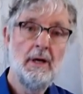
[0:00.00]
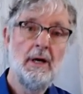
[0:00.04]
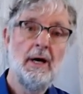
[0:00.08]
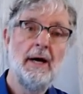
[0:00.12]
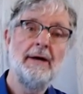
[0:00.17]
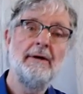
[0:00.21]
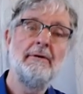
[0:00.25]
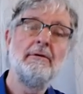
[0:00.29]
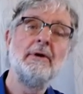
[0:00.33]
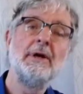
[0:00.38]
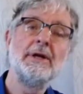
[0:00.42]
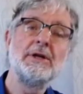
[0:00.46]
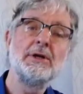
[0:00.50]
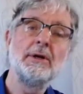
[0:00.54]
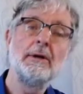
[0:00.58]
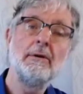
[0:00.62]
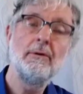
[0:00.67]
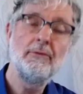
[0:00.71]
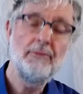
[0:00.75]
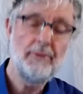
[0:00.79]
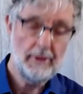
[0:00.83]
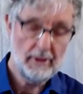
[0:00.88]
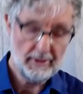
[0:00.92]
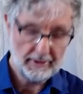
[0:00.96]
an original
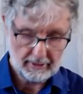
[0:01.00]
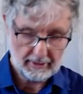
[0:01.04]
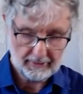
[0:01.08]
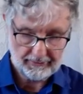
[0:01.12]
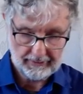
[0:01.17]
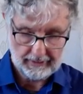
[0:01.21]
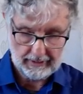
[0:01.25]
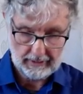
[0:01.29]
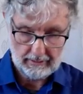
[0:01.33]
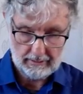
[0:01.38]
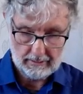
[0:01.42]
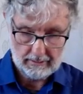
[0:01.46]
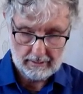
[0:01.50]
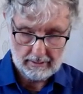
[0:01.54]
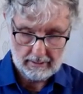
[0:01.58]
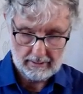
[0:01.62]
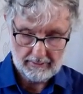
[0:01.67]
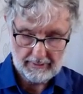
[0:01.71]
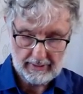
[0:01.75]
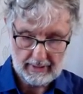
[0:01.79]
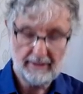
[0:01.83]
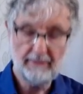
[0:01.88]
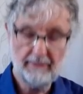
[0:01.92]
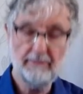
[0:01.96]
philosophy
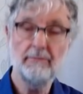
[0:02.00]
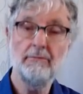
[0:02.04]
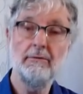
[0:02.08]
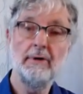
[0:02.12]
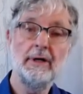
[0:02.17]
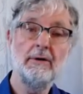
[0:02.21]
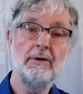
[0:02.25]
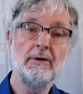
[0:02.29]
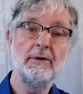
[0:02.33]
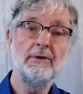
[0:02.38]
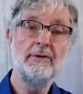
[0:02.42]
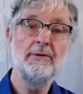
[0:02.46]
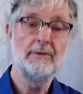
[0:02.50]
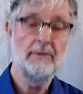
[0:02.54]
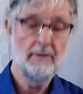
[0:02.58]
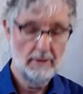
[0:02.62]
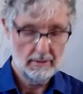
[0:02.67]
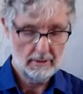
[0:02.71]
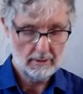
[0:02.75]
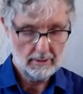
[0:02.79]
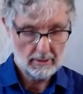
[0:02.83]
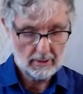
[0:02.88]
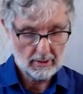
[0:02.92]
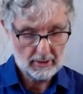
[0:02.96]
that is rigorous,
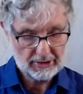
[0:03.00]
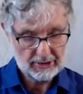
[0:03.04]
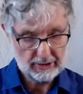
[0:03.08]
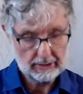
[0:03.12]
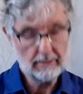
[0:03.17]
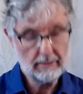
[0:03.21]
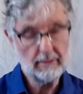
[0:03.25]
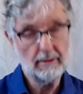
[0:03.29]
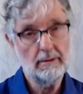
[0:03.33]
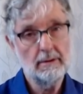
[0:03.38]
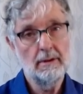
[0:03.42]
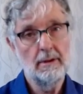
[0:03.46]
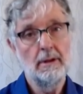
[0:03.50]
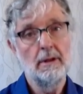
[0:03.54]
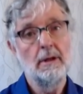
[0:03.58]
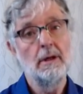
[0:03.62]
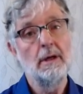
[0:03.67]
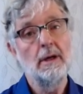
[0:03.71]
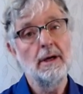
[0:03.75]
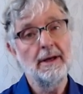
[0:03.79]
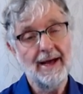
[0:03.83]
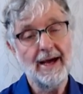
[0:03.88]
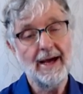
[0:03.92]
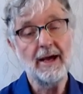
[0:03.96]
logical
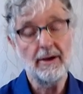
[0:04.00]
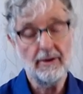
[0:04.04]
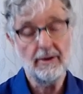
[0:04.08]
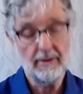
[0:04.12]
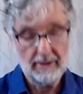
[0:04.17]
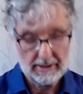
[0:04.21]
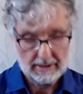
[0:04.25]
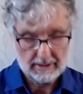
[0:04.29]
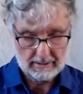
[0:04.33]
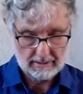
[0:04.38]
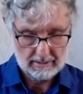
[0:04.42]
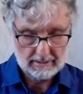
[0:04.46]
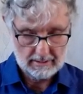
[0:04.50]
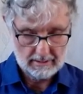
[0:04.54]
and accurate,